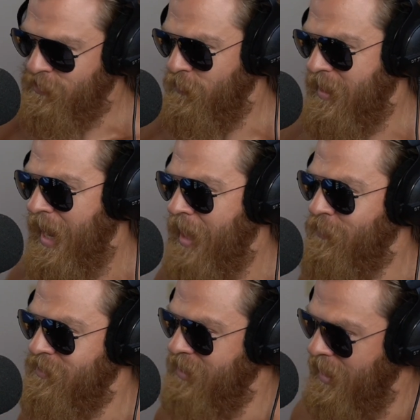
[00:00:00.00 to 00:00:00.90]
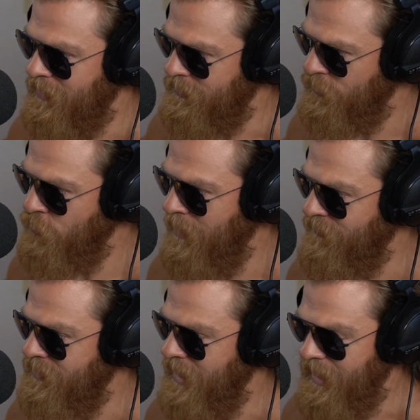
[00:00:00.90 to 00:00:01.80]
So the calories that I consume
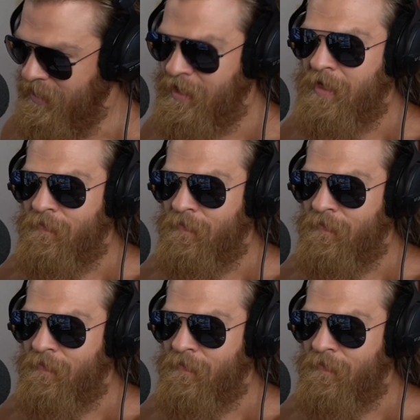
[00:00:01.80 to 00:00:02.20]
every day